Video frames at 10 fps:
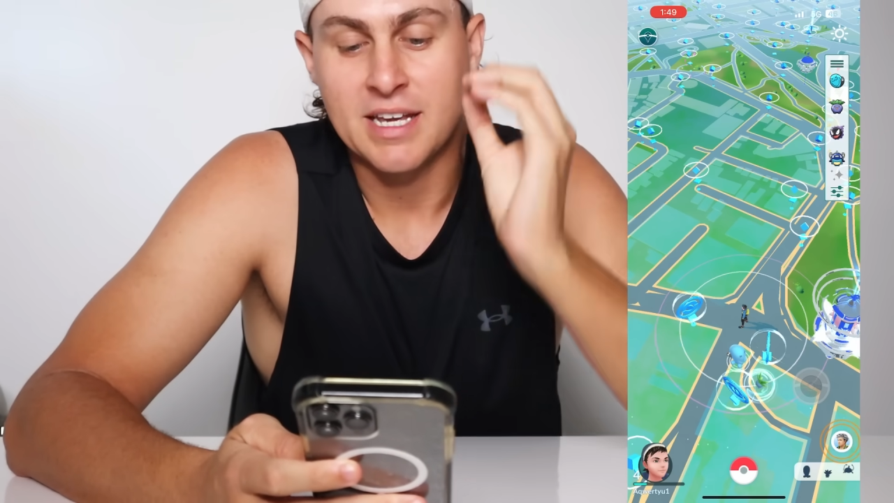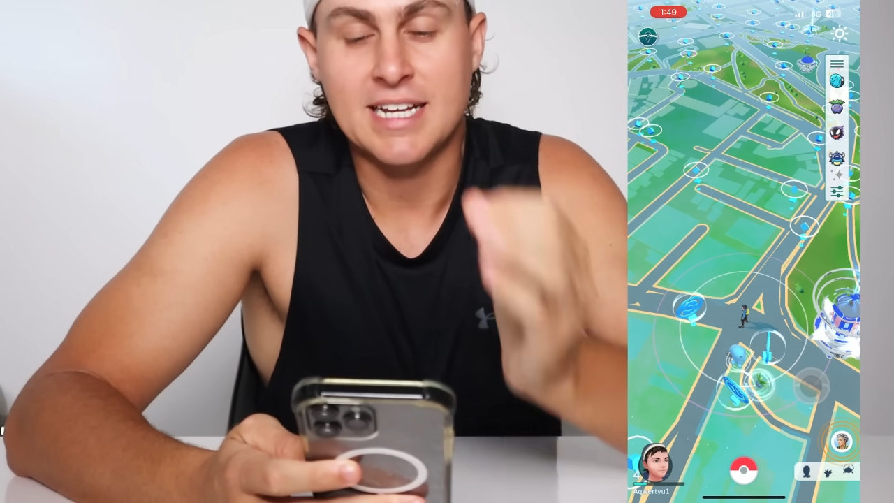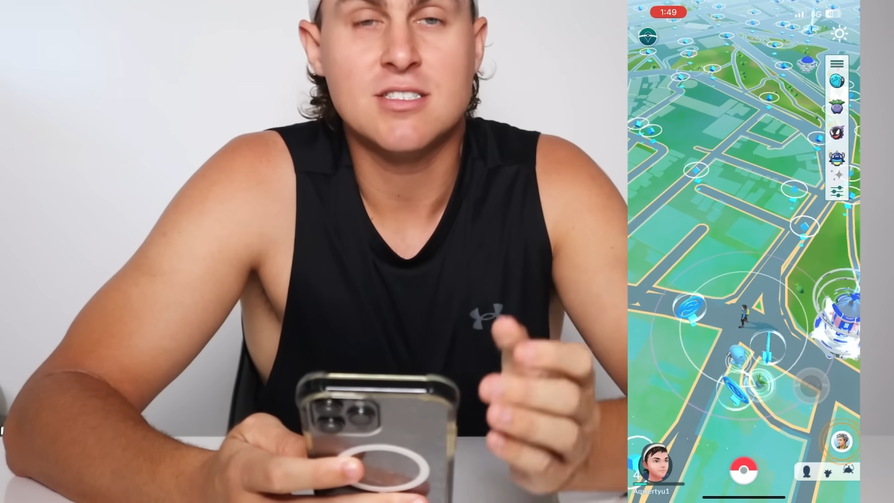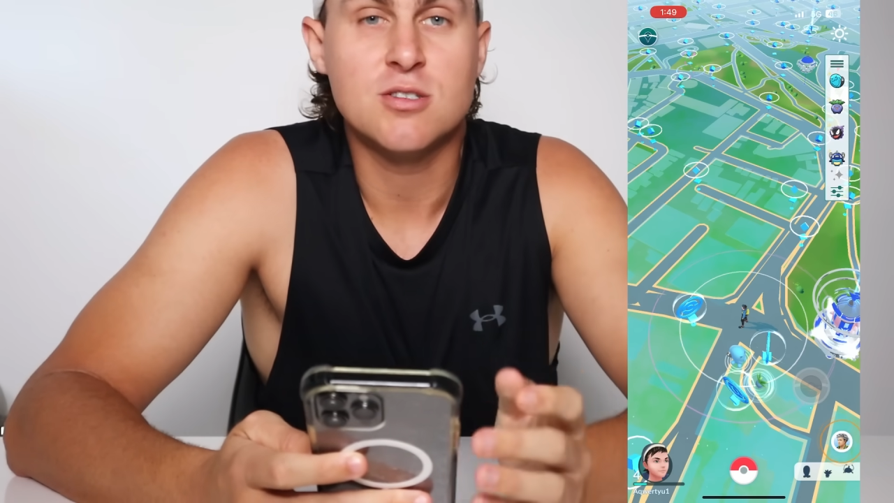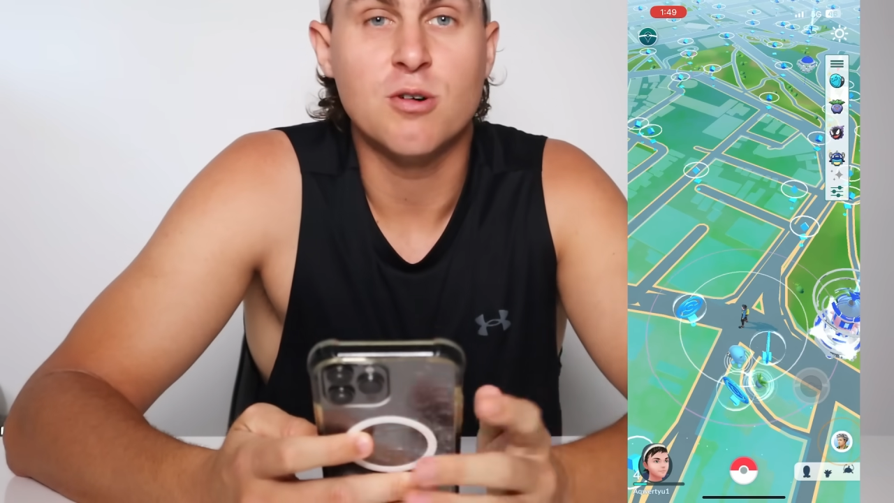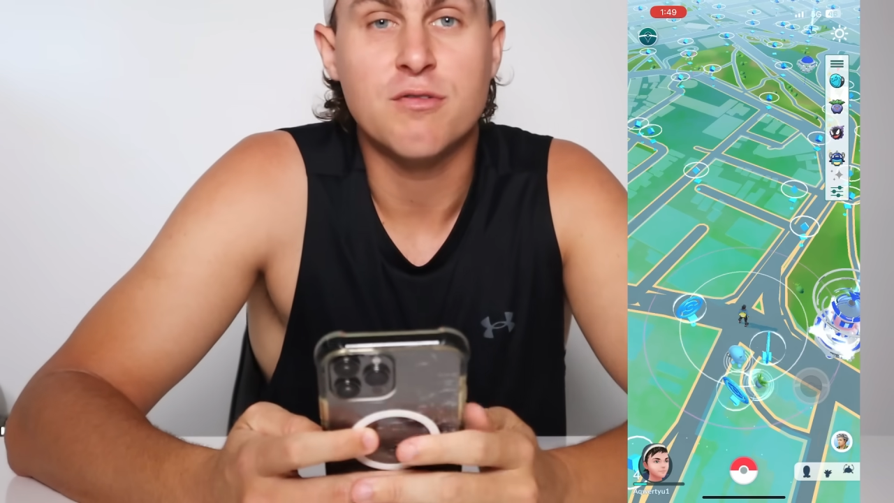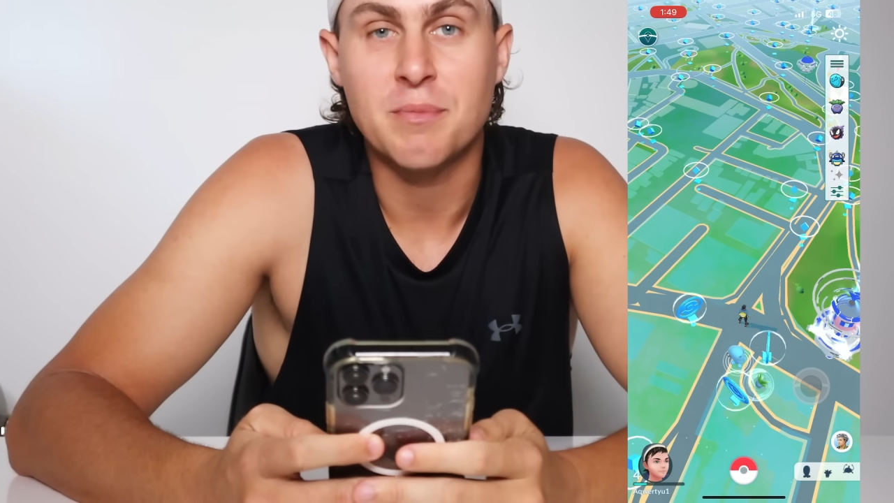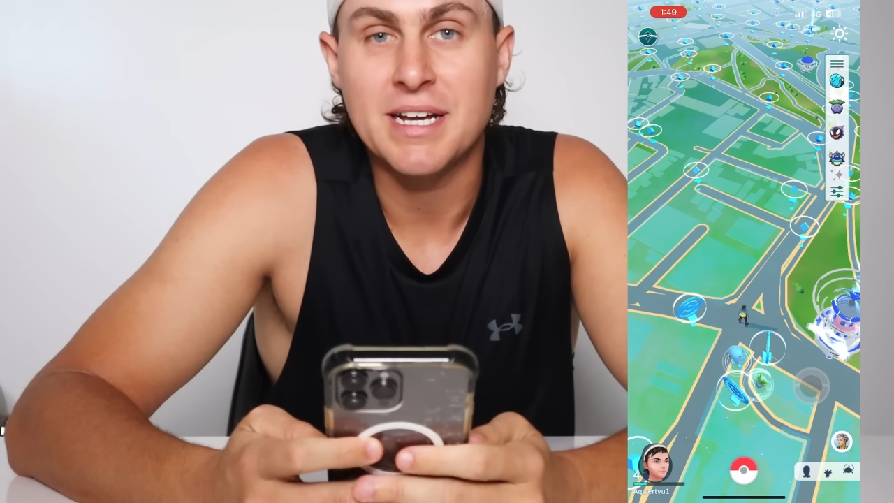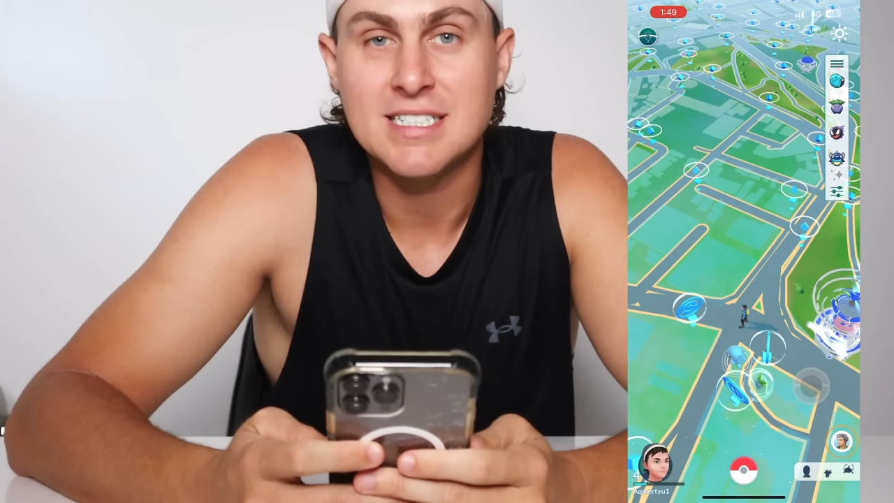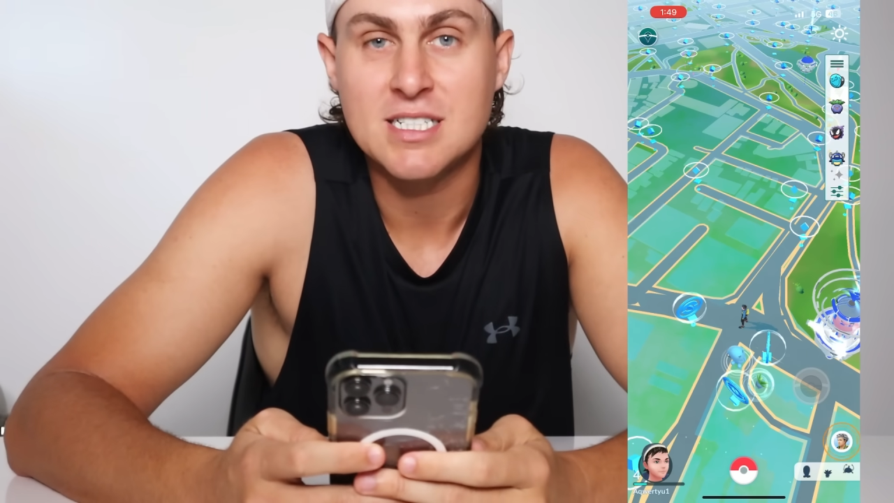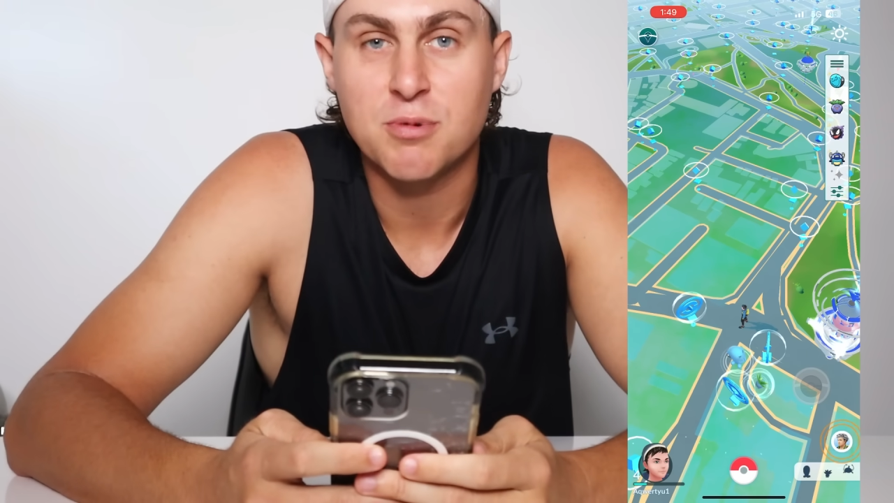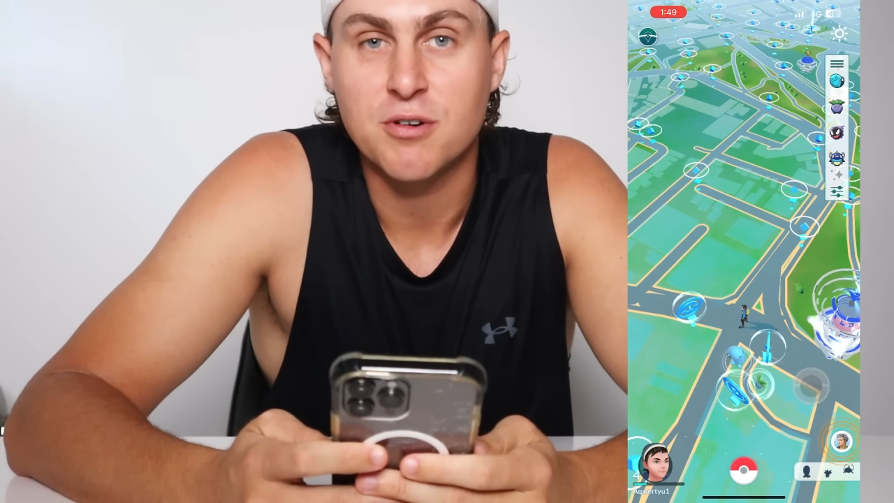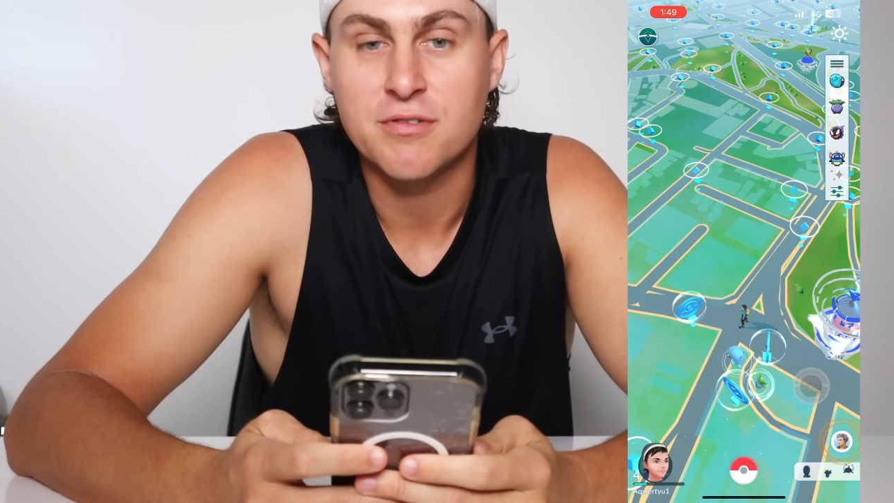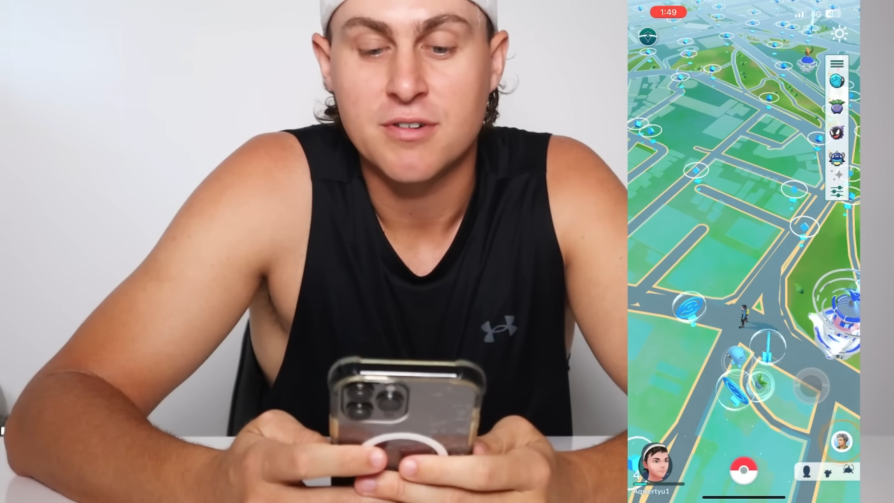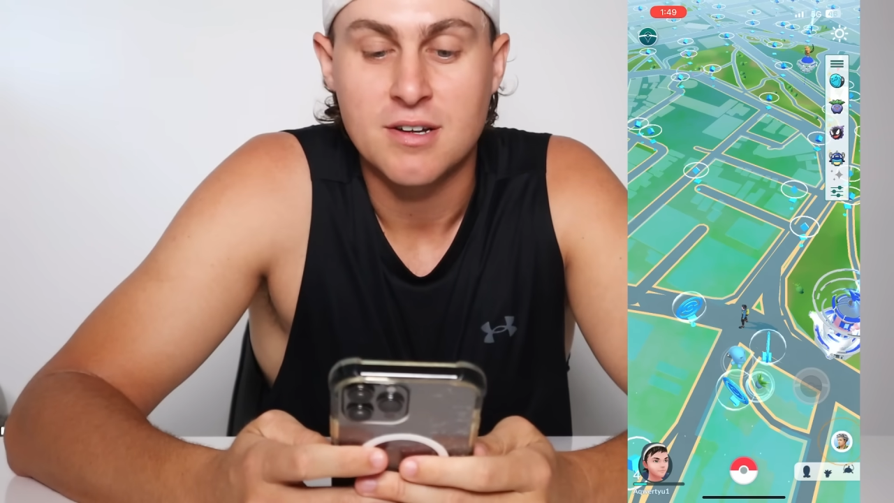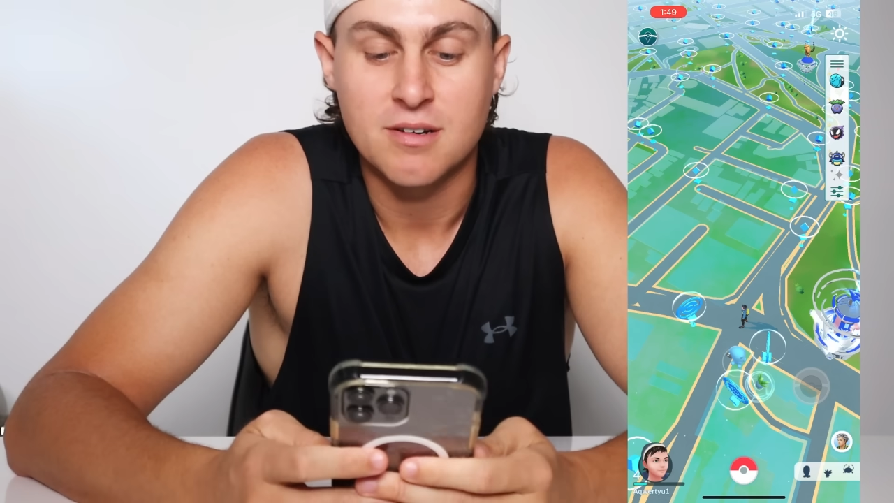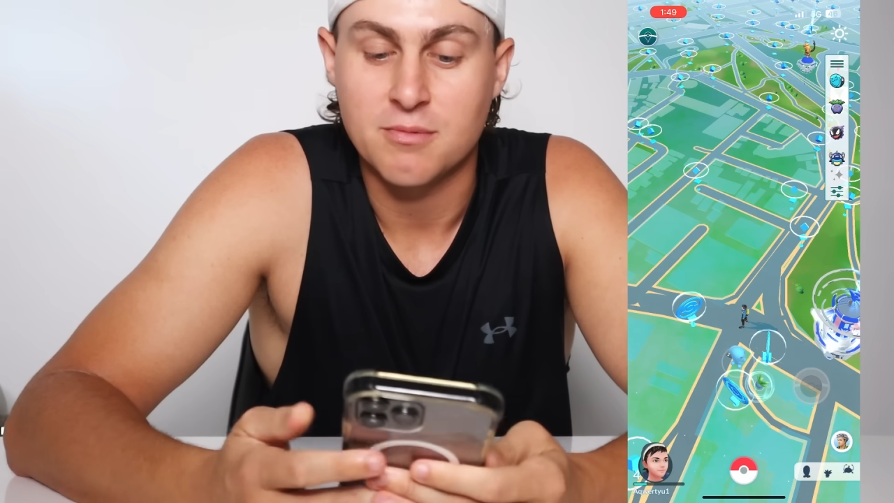Install from Easy Spoof